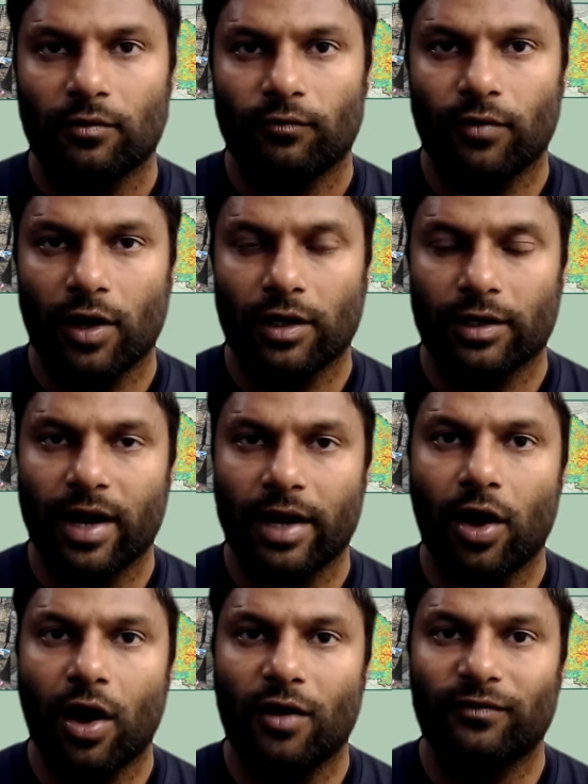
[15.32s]
for
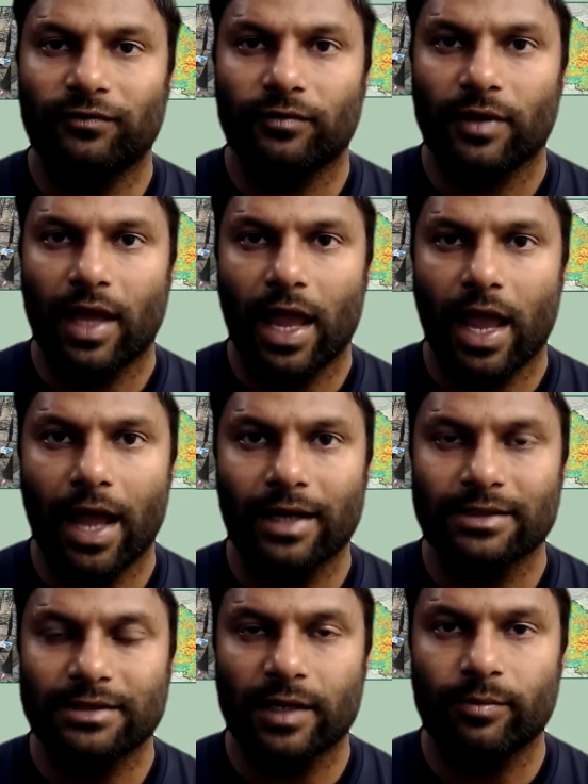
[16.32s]
runoff
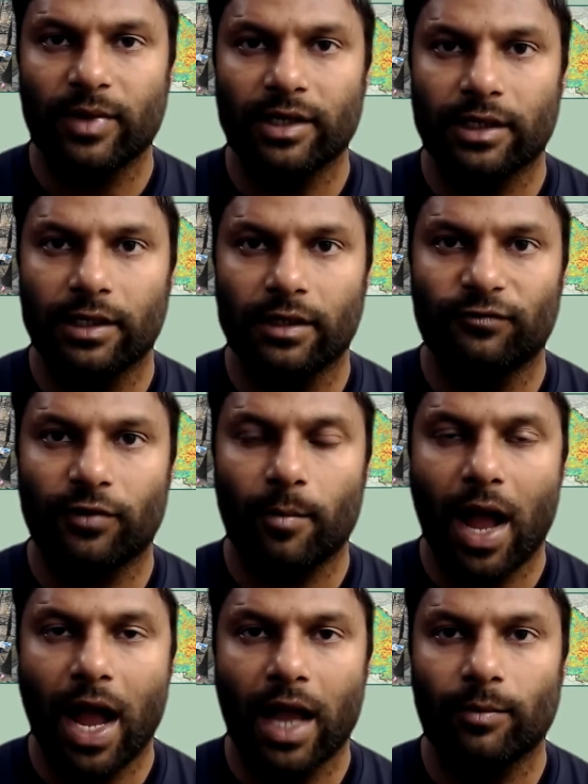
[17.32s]
and sediment yield
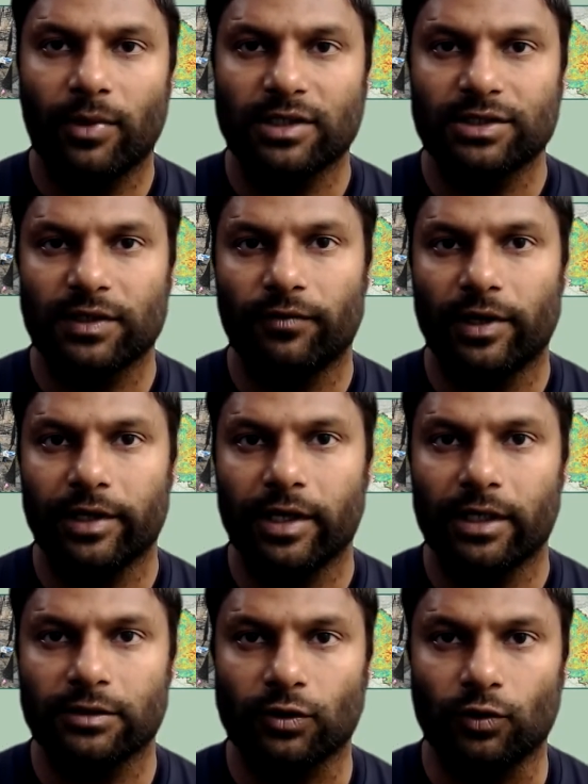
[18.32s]
from high burn severity
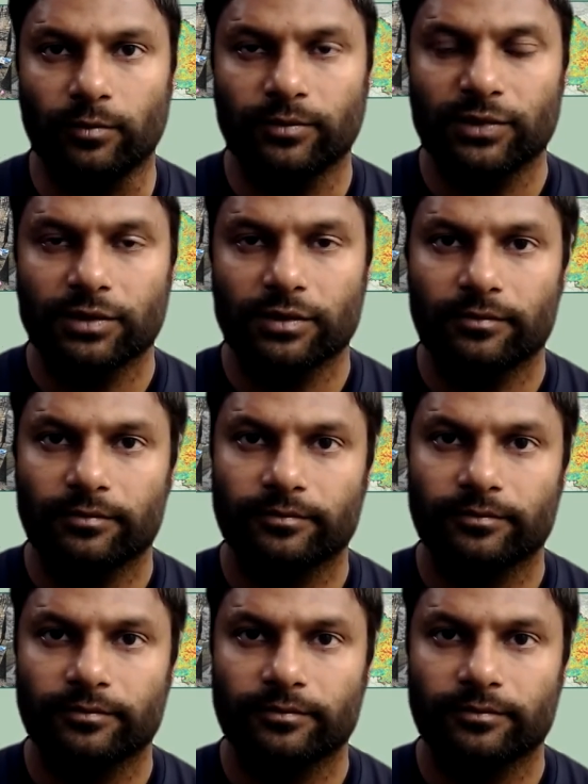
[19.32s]
hill slopes.